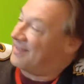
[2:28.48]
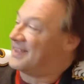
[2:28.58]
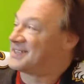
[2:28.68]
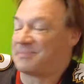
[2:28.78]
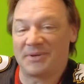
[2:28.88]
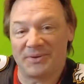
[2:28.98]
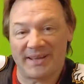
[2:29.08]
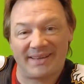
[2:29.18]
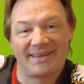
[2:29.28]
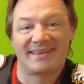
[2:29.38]
this
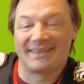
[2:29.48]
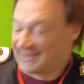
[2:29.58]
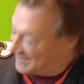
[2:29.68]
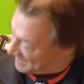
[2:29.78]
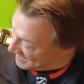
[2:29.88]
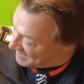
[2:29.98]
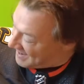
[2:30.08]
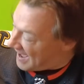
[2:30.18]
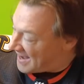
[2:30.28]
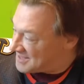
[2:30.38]
beauty
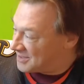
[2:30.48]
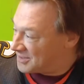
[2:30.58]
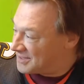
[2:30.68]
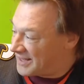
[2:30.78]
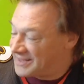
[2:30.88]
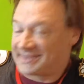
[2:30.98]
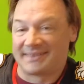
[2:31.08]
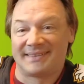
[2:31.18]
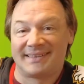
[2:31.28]
as an alternate.